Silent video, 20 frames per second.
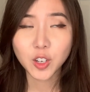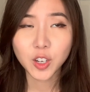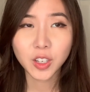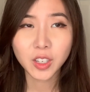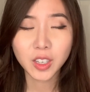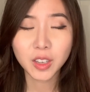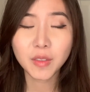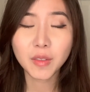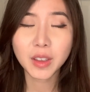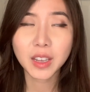
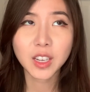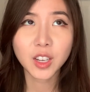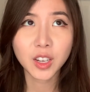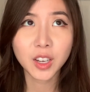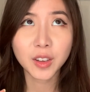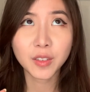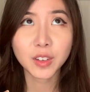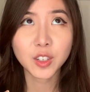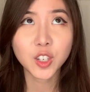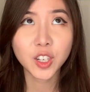
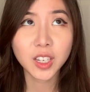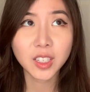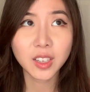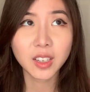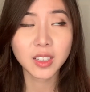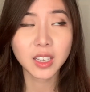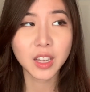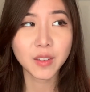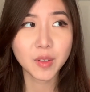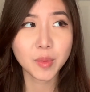
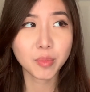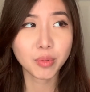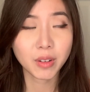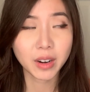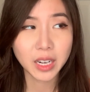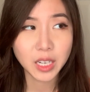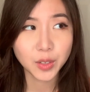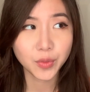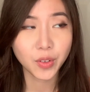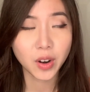Jesus even
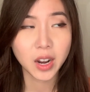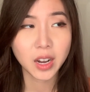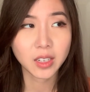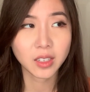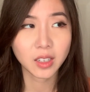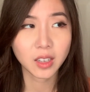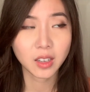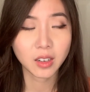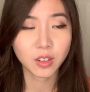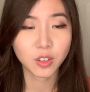prays for
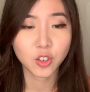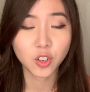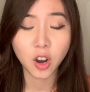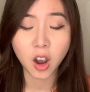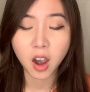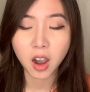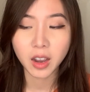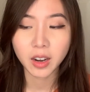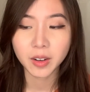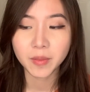us in
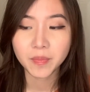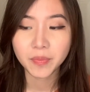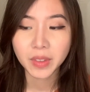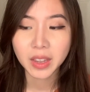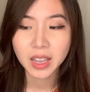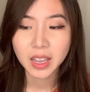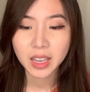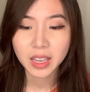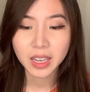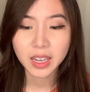John.
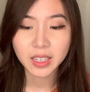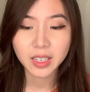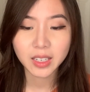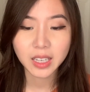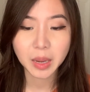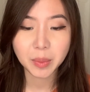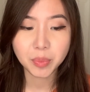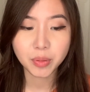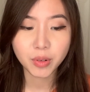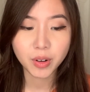He says,
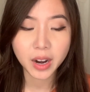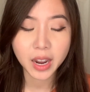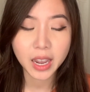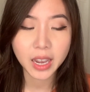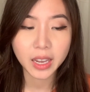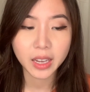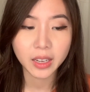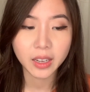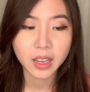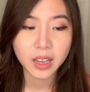"I
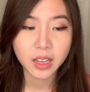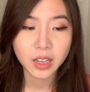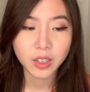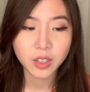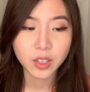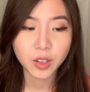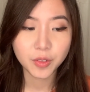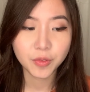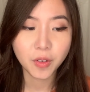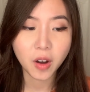pray
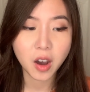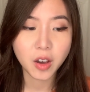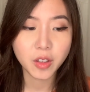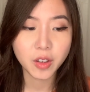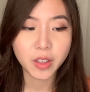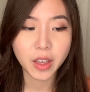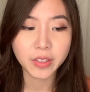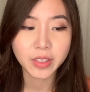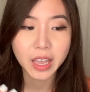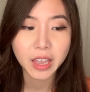to the
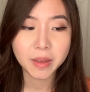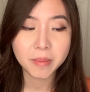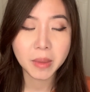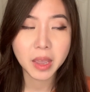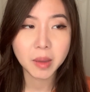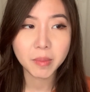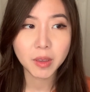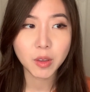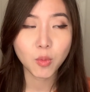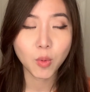Father that they
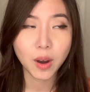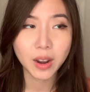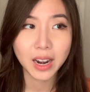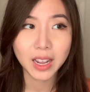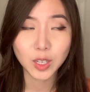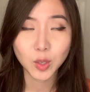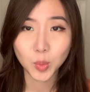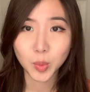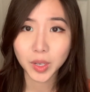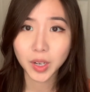may be one
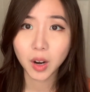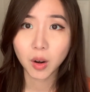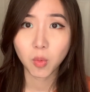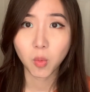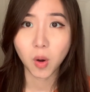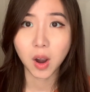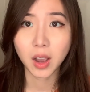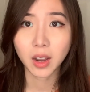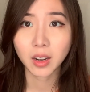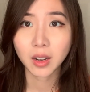as we are
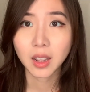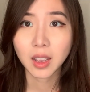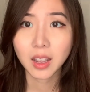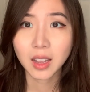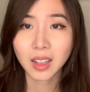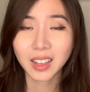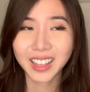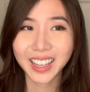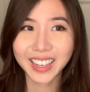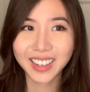one."
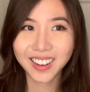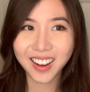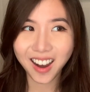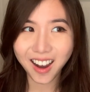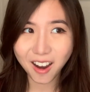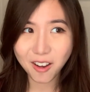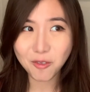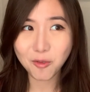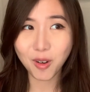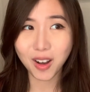Like
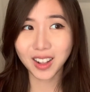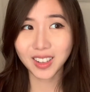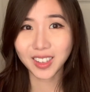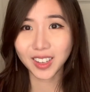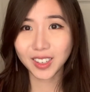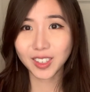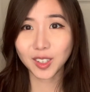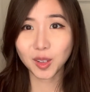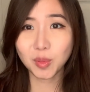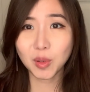God wants
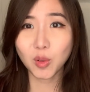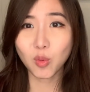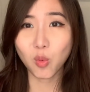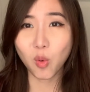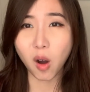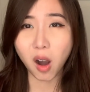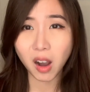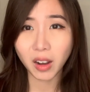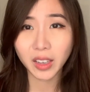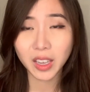us to be
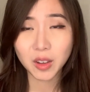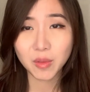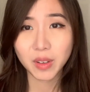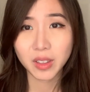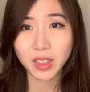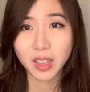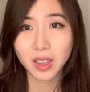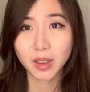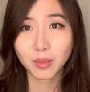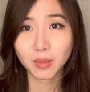walking
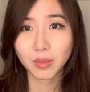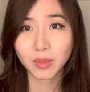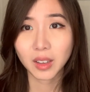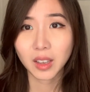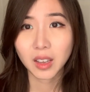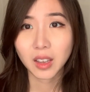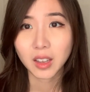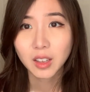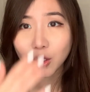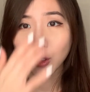with him
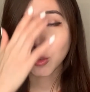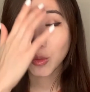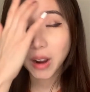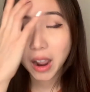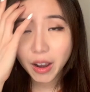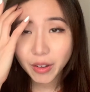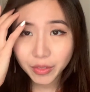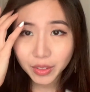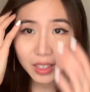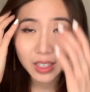
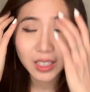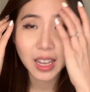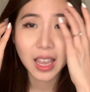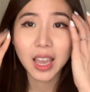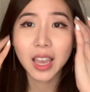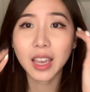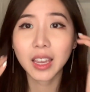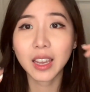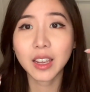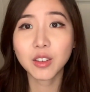throughout the
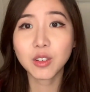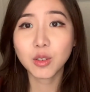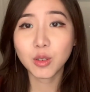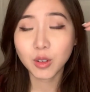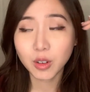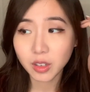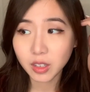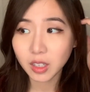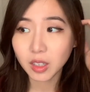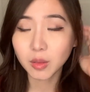day in
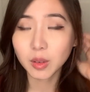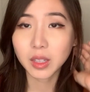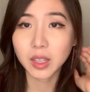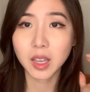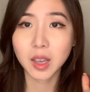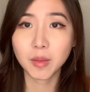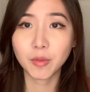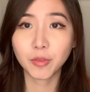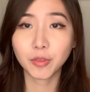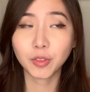unison with
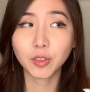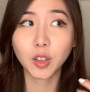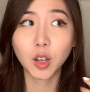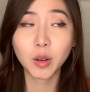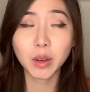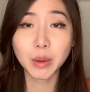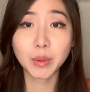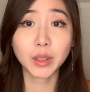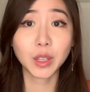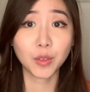him,
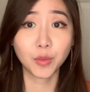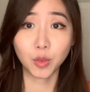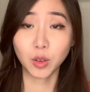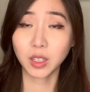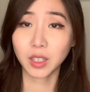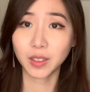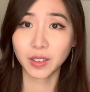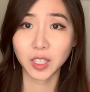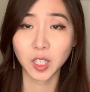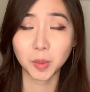flowing with the
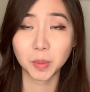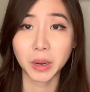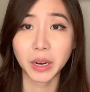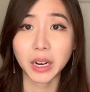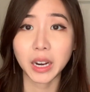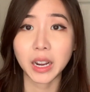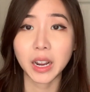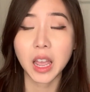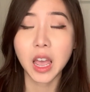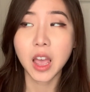fruits of the
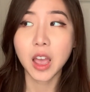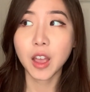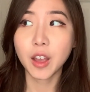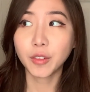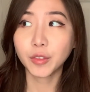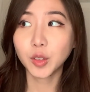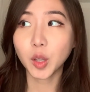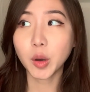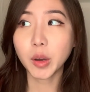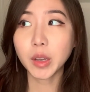Spirit,
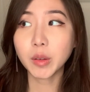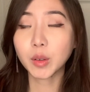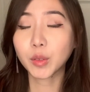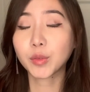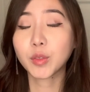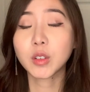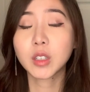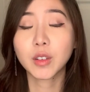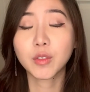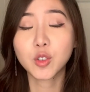flowing with
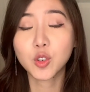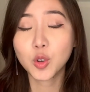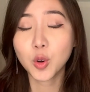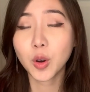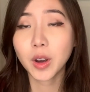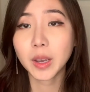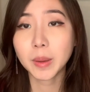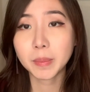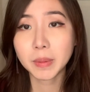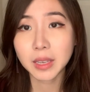fruits of
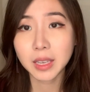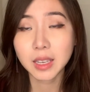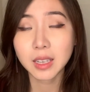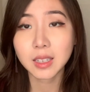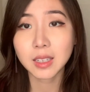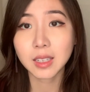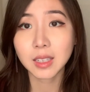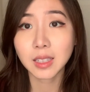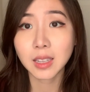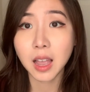joy,
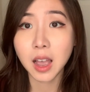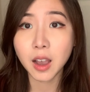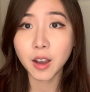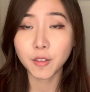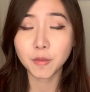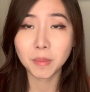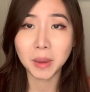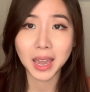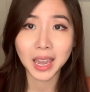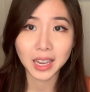peace,
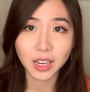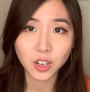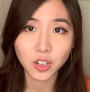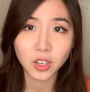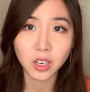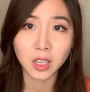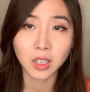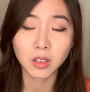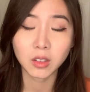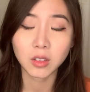love,
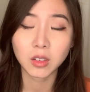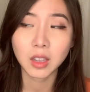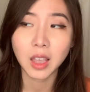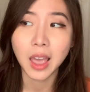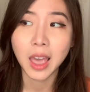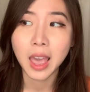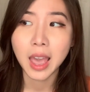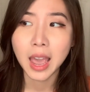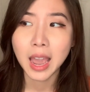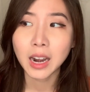patience.
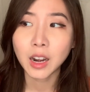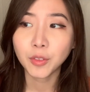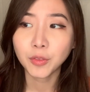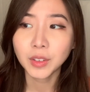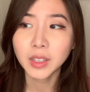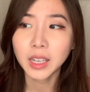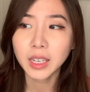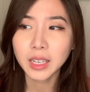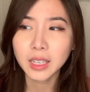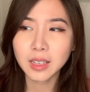And I
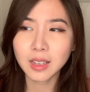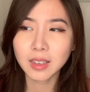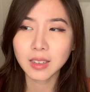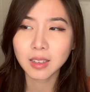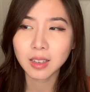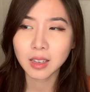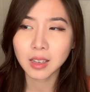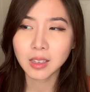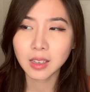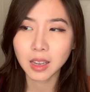feel like in
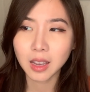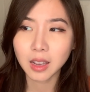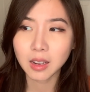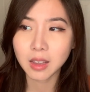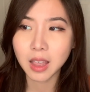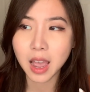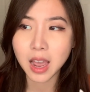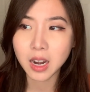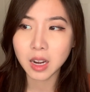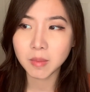this
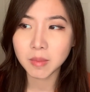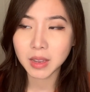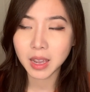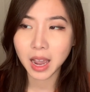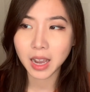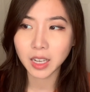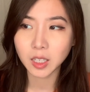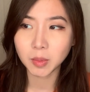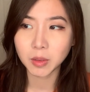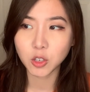season, the enemy
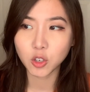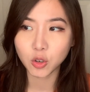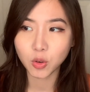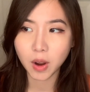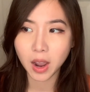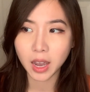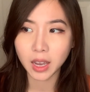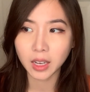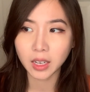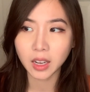has been
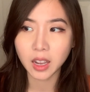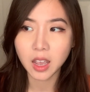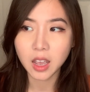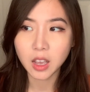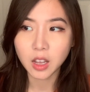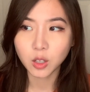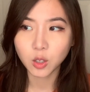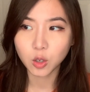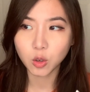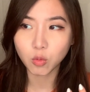trying
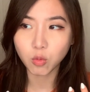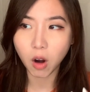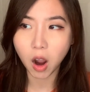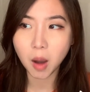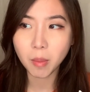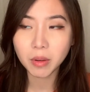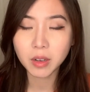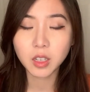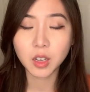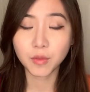to
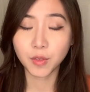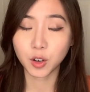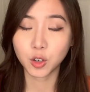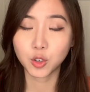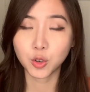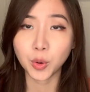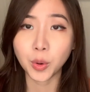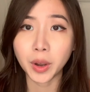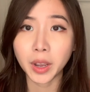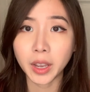rob us of our
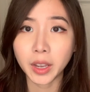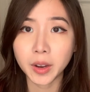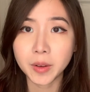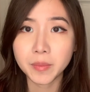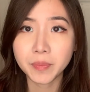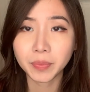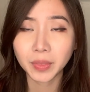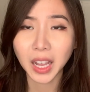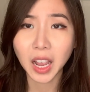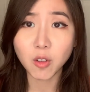joy
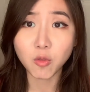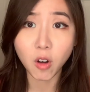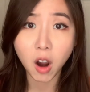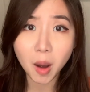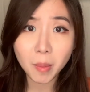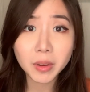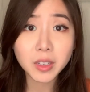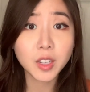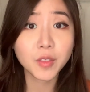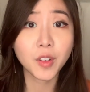and
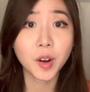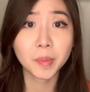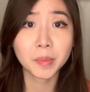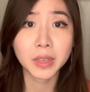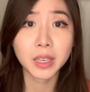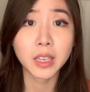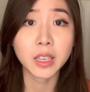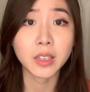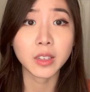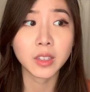rob us of our
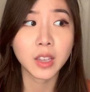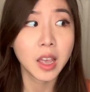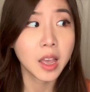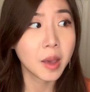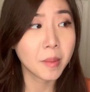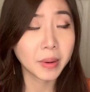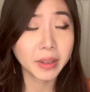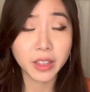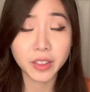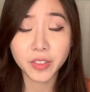peace
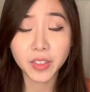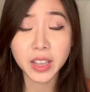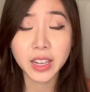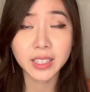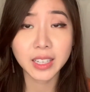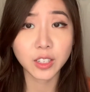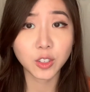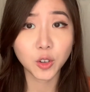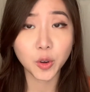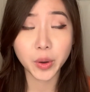by the
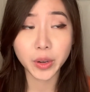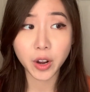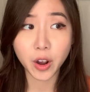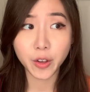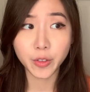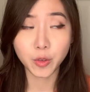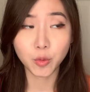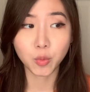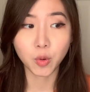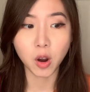things that's going
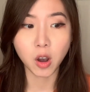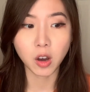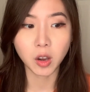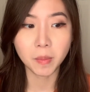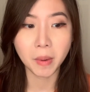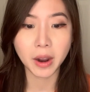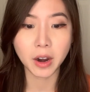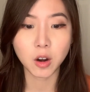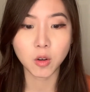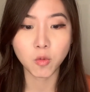on in the world,
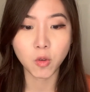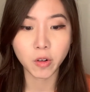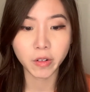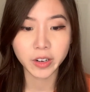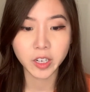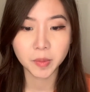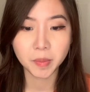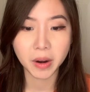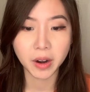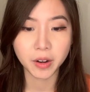by our
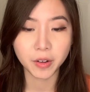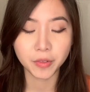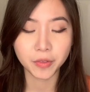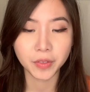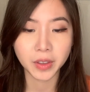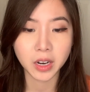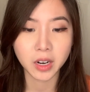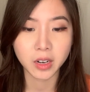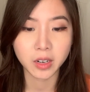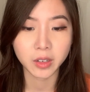worries, by our
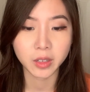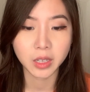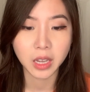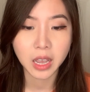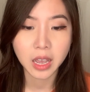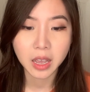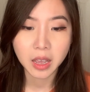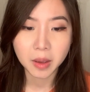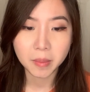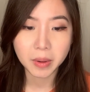fears.
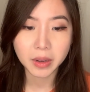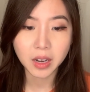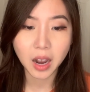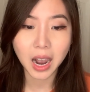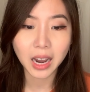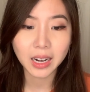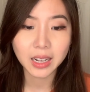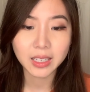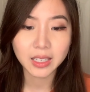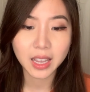But
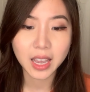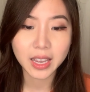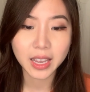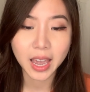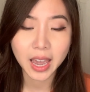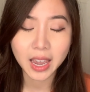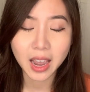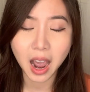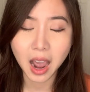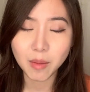God is saying,
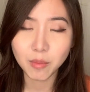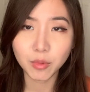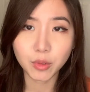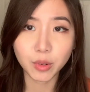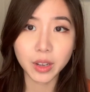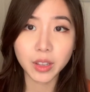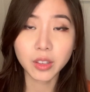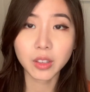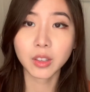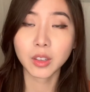hey, I'm
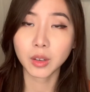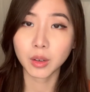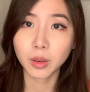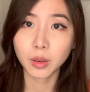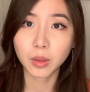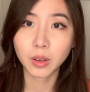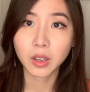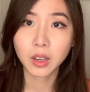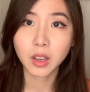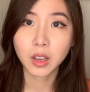with
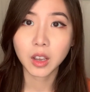you.